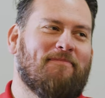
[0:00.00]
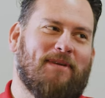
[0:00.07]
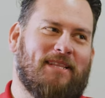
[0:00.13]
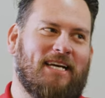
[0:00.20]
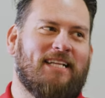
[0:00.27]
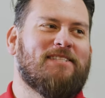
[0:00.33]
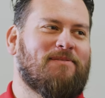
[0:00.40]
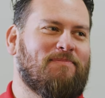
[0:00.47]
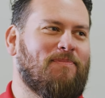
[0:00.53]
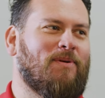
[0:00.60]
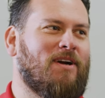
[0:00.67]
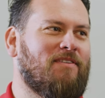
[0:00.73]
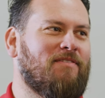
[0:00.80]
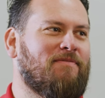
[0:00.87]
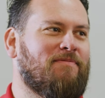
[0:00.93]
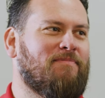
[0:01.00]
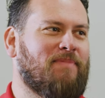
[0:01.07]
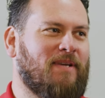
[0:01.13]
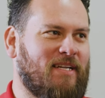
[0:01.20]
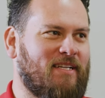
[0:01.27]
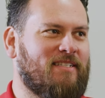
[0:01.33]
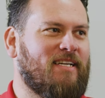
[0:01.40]
but that's part of
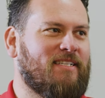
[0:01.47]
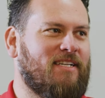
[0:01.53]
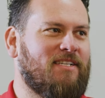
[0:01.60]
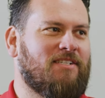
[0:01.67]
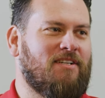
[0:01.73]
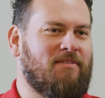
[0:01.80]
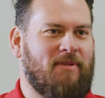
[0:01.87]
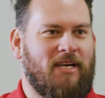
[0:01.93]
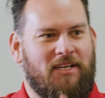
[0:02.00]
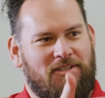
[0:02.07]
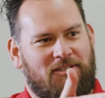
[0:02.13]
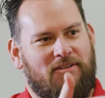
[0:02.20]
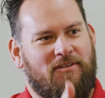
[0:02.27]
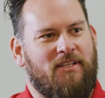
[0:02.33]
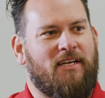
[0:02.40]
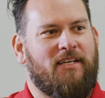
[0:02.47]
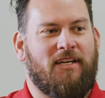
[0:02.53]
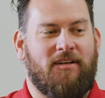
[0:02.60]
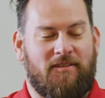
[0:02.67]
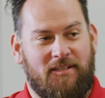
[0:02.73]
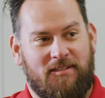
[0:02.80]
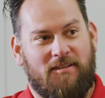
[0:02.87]
being a technician and making sure that, you
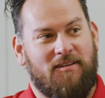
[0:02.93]
know, these